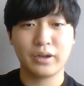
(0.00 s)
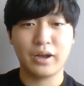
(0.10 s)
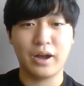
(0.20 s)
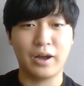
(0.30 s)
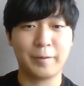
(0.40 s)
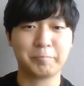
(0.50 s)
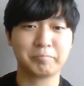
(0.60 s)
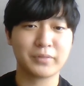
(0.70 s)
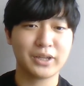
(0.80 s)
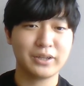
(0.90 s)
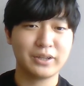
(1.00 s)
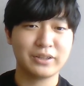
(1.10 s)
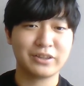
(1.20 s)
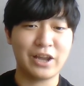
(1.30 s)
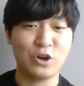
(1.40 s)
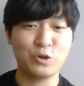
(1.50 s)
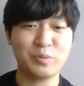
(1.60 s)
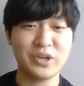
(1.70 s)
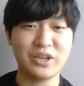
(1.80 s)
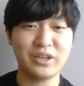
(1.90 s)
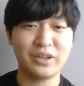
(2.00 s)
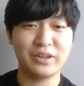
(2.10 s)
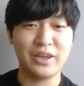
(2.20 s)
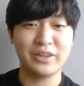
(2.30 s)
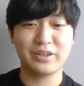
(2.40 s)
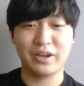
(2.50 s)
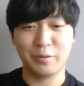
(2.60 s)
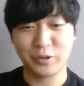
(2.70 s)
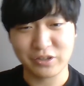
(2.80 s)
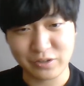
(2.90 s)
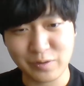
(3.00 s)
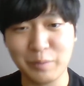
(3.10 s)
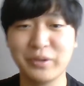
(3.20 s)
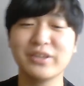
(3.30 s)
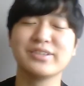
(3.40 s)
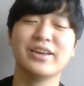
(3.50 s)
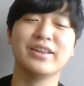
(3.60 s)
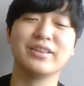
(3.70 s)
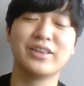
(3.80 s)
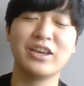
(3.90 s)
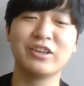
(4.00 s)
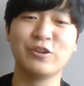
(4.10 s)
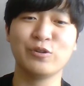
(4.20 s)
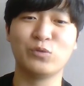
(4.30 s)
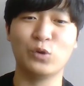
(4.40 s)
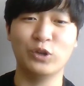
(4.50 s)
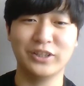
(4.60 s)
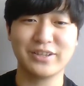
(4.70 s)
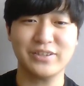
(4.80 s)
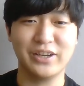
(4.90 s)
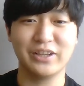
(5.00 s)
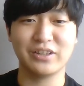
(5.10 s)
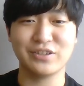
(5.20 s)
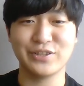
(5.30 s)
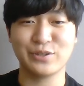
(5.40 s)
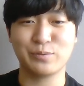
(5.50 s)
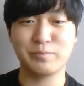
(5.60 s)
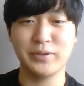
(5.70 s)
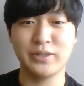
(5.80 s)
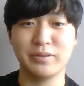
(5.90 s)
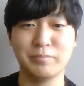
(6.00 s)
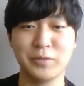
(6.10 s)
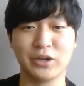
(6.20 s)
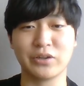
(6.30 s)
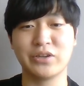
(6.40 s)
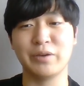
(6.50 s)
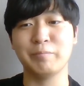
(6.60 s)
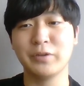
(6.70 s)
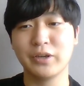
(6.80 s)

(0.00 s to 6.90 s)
Uh, that will be it because it's 5 minutes. And thank you for listening. This has been Myung Kim.